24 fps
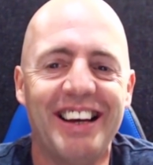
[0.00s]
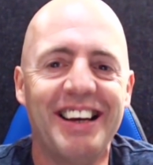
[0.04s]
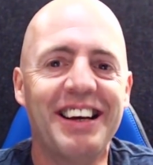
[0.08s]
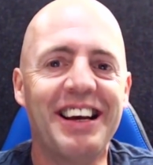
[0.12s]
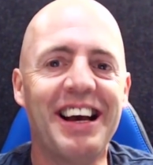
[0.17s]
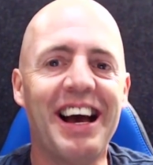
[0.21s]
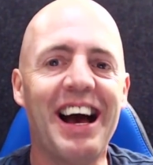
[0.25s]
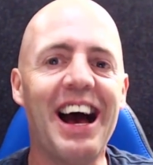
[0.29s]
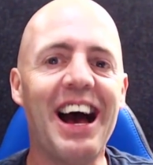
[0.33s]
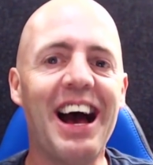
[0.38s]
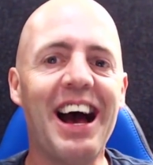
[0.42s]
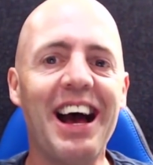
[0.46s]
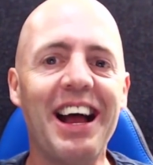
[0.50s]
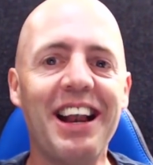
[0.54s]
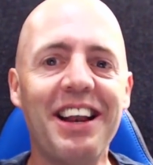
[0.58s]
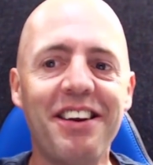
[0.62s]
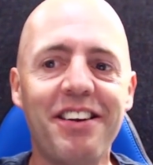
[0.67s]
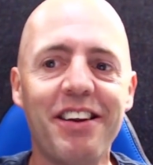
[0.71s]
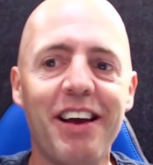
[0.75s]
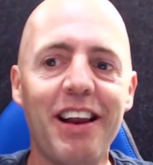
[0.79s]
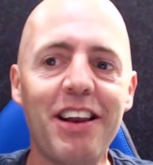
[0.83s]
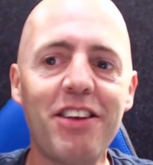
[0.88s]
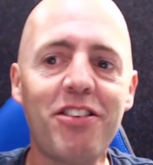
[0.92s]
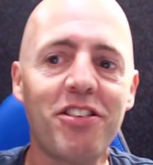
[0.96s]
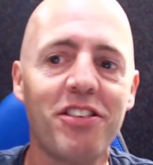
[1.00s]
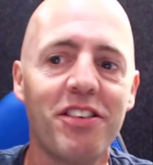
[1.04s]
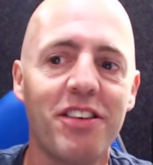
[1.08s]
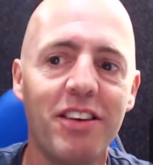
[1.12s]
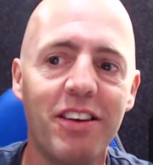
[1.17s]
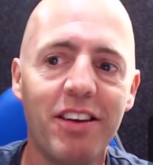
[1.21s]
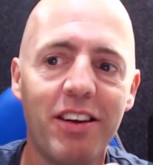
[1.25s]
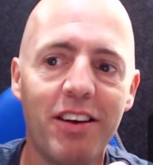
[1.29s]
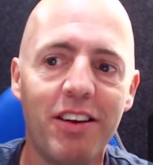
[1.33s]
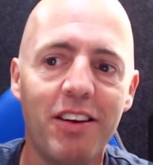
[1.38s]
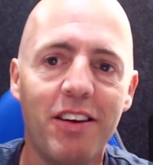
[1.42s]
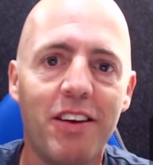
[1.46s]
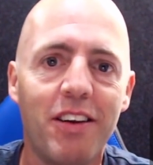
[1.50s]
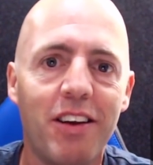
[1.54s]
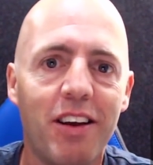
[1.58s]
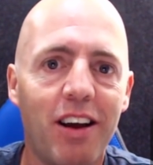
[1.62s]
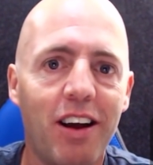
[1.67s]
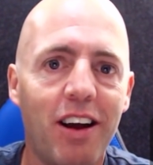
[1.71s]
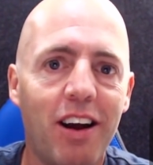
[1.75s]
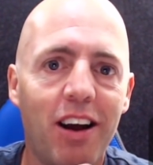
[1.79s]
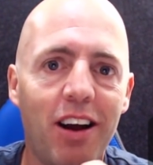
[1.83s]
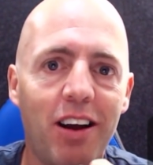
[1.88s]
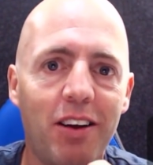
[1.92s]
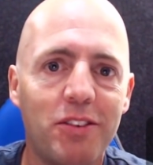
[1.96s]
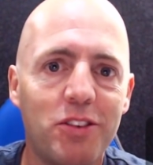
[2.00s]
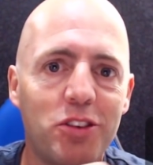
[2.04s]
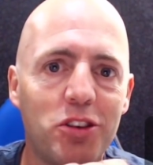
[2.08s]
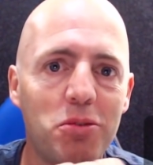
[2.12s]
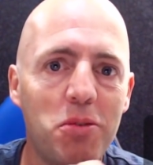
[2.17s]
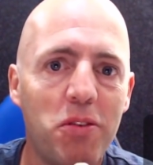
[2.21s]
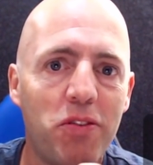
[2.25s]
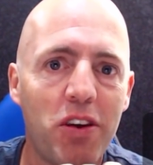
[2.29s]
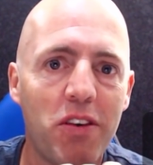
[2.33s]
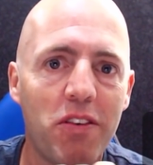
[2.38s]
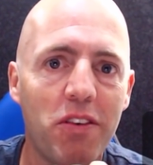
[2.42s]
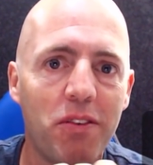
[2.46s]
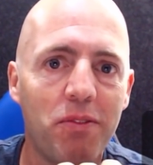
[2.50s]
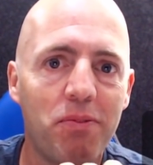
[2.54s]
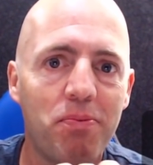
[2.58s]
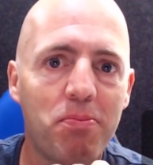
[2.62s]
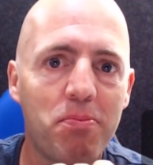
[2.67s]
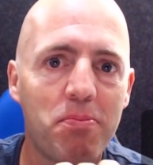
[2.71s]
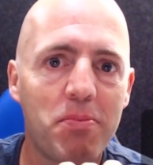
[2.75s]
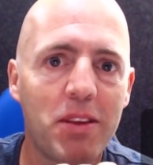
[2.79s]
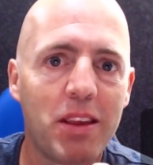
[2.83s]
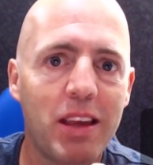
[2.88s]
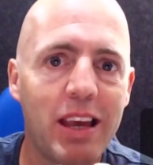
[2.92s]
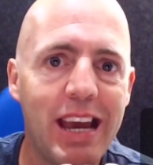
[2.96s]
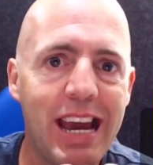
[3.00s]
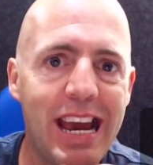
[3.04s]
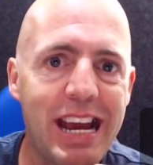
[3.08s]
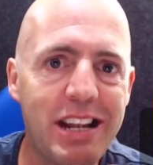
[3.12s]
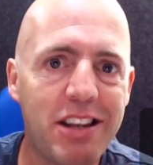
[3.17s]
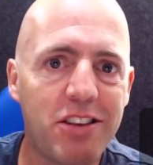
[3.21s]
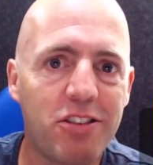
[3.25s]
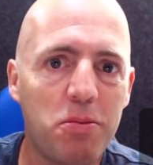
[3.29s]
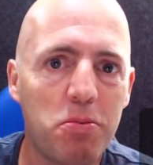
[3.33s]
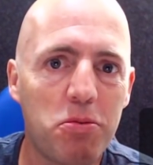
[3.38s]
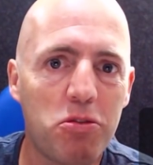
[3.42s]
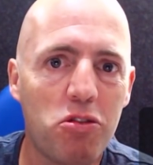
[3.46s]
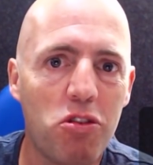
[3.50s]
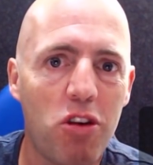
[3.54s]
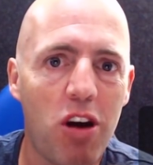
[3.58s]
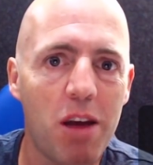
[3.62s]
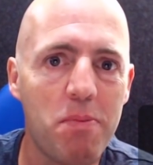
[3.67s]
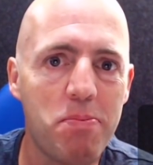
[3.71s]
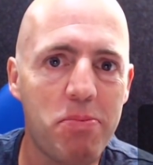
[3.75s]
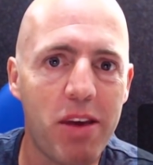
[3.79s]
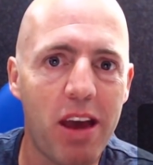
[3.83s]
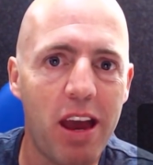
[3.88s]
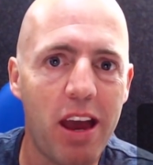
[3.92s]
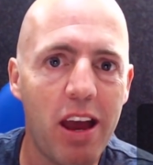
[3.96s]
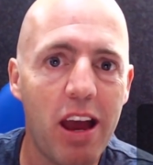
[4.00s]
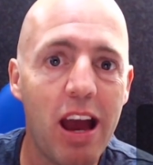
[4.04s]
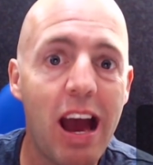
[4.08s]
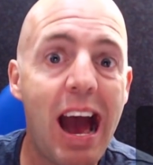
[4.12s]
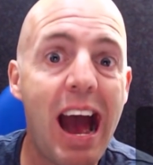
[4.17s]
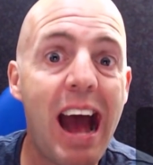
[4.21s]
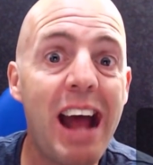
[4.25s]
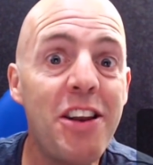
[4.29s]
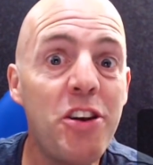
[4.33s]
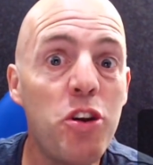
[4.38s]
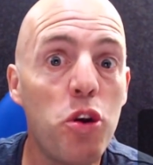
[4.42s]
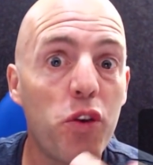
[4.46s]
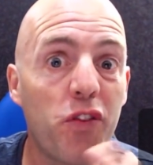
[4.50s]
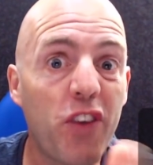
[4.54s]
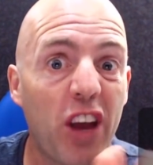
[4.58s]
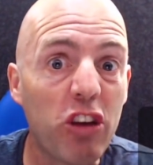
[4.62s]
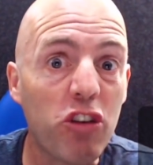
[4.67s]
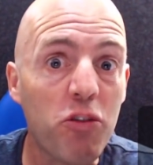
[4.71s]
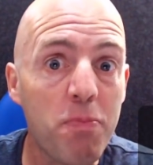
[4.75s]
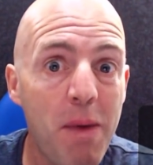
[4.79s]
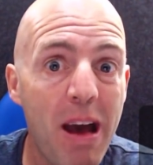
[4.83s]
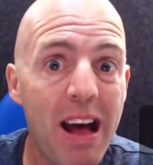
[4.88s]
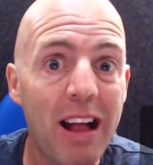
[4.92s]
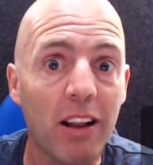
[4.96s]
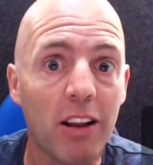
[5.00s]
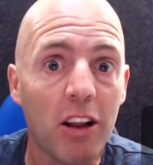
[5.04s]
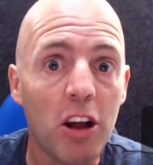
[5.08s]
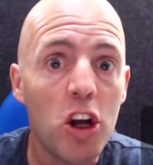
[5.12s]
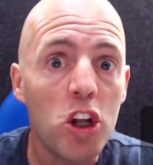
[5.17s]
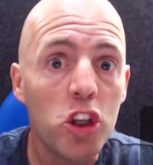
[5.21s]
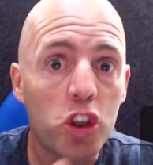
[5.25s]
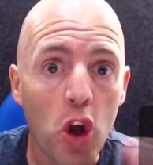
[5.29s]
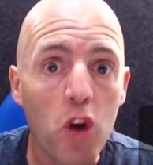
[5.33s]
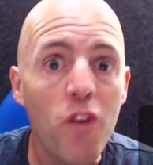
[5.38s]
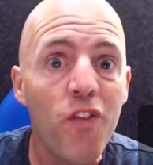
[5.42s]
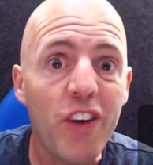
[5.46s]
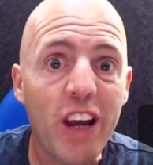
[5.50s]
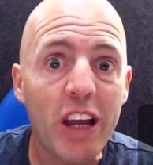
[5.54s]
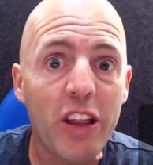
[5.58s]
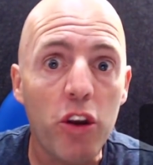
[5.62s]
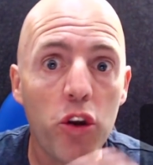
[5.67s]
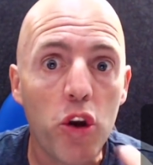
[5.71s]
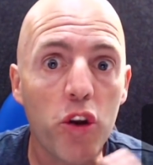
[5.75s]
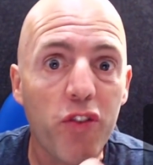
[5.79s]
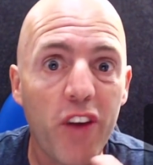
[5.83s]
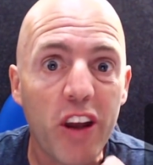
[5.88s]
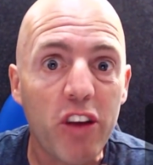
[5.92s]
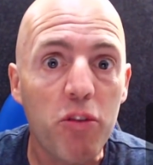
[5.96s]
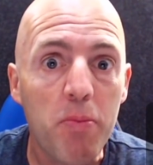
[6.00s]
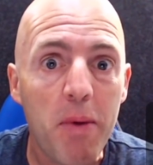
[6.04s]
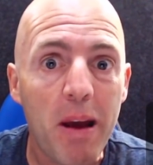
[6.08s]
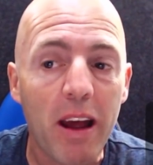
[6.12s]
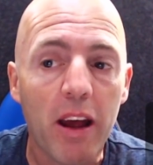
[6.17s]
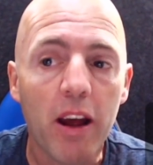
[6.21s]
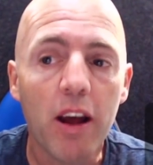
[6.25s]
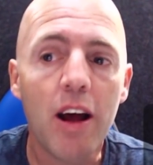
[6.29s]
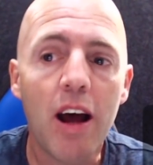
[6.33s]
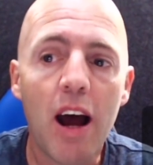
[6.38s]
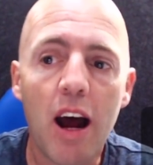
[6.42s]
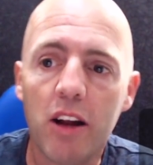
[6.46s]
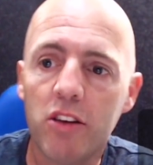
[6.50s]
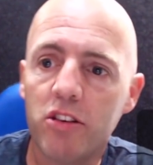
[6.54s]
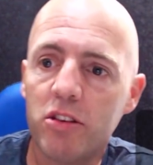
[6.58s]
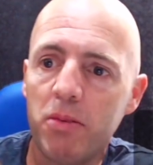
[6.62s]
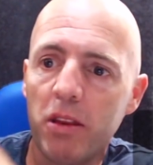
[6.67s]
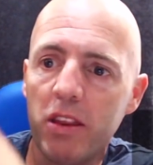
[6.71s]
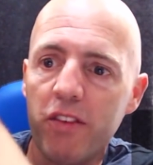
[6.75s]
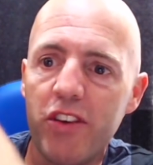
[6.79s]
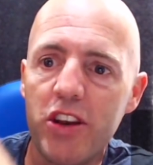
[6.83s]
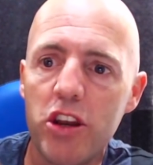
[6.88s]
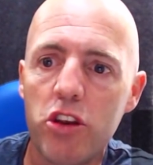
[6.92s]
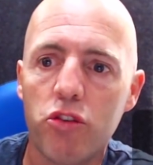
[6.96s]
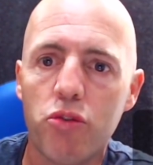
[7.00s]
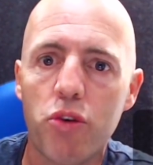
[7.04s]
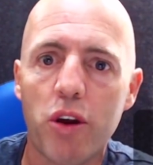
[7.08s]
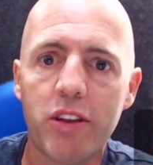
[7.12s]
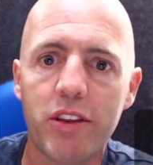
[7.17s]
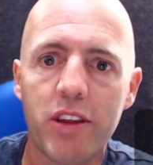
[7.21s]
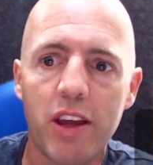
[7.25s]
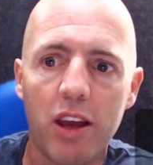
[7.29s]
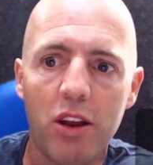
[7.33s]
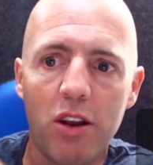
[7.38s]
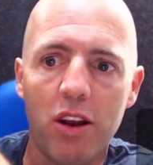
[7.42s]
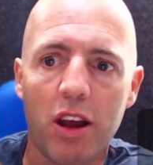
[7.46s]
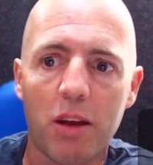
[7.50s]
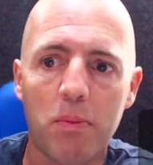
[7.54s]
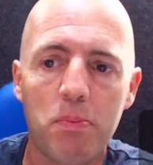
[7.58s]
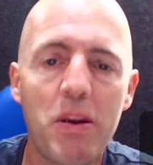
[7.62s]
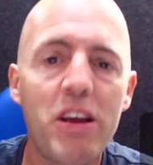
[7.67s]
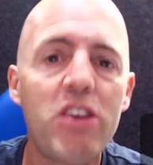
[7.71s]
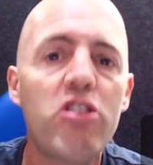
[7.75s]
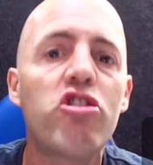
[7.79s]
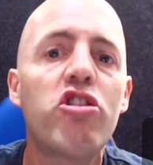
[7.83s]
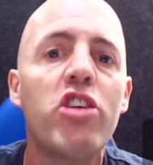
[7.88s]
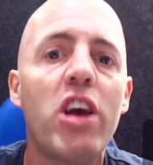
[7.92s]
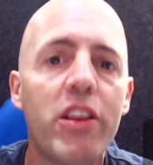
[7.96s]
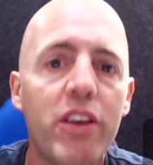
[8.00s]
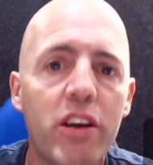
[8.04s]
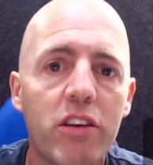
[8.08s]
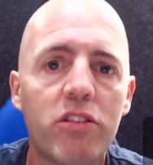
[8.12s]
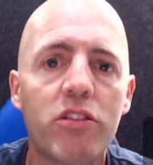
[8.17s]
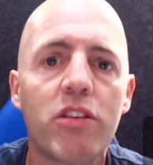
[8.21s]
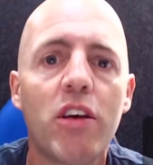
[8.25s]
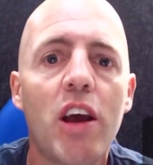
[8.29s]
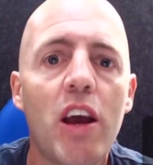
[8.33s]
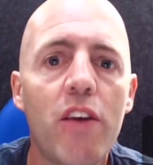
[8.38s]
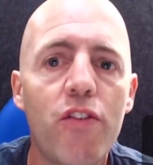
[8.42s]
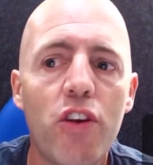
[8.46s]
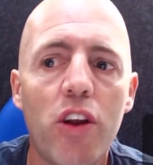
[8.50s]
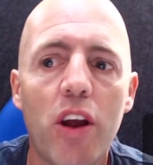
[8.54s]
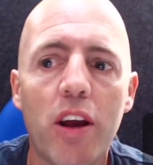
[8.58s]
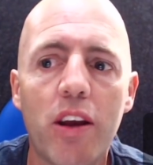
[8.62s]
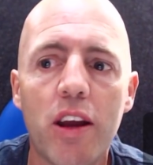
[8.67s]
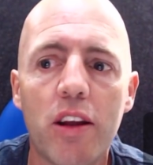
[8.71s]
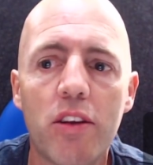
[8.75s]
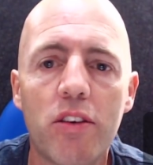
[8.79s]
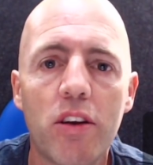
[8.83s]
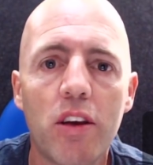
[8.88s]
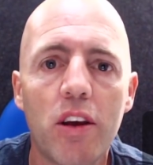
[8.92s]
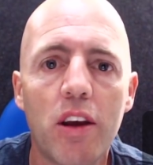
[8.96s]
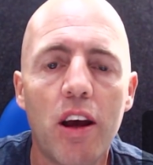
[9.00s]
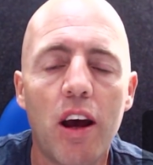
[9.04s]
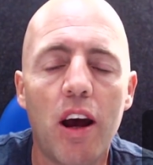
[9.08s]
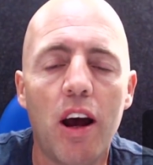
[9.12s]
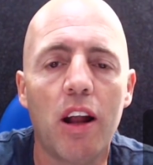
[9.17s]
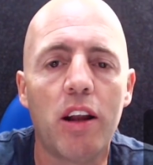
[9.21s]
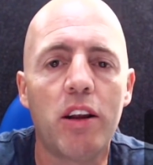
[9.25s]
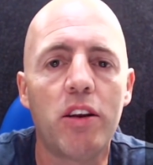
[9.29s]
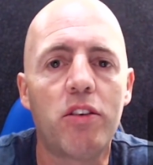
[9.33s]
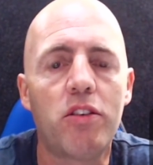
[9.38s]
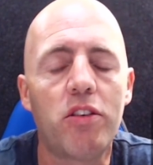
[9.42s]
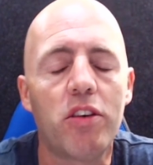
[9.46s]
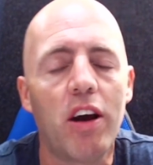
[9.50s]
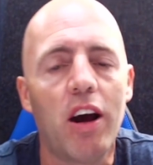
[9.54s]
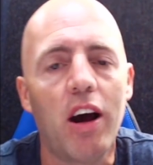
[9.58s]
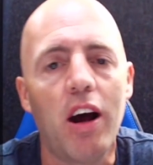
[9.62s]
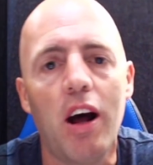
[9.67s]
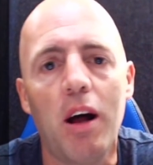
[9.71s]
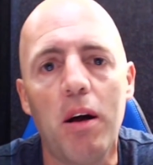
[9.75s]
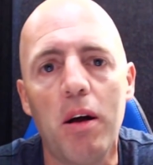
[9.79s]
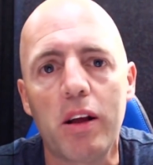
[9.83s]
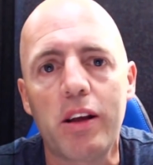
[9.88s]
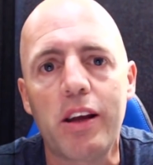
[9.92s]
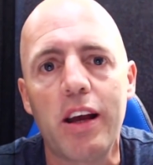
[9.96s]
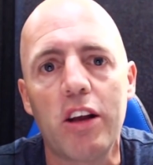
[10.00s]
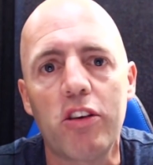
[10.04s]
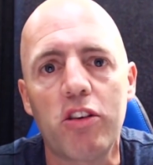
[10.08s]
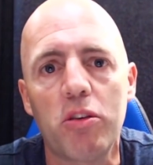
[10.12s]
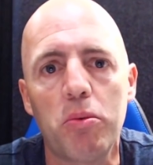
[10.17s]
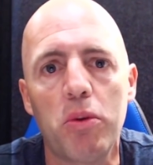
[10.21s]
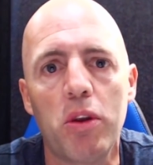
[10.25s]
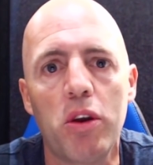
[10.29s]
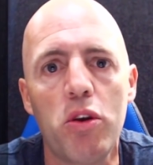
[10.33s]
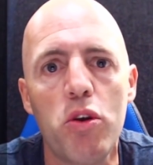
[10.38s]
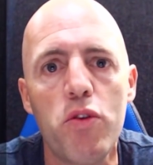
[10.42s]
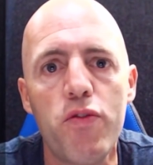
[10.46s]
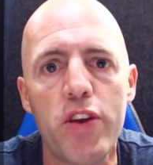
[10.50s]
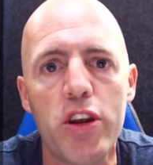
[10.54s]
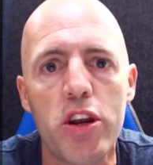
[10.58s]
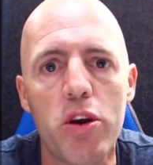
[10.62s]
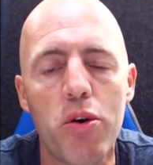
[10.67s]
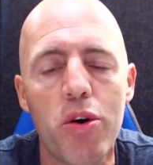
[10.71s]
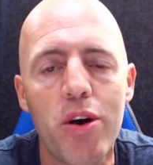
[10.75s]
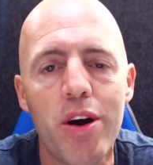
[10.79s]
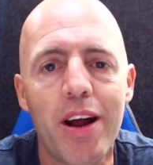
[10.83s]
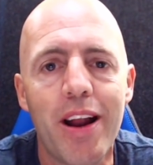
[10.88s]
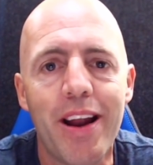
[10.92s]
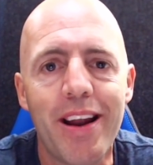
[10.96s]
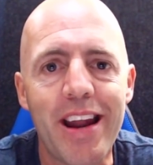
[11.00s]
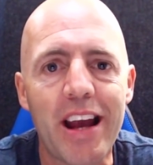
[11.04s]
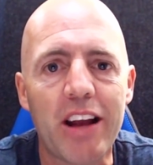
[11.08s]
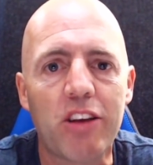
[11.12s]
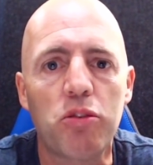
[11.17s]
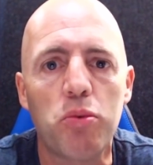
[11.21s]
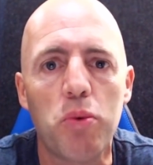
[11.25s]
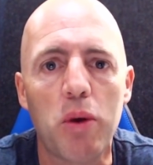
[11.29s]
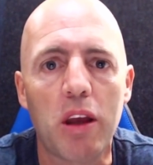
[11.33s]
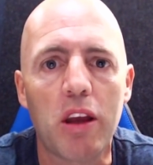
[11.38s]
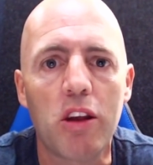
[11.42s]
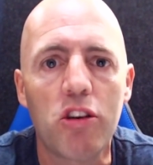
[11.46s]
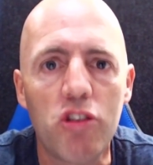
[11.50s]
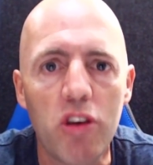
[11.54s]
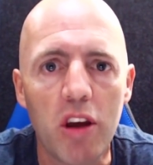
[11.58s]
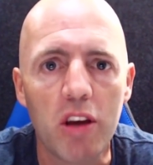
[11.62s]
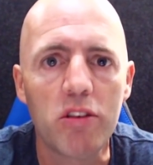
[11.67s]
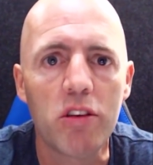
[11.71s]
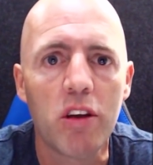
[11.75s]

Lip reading: And listen, do me a favour. Hit the subscribe there and notification bell. Don't forget the notification bell and some other videos right there you like. Please share this if you like it, and I'll catch up with a new video next week. Cheers.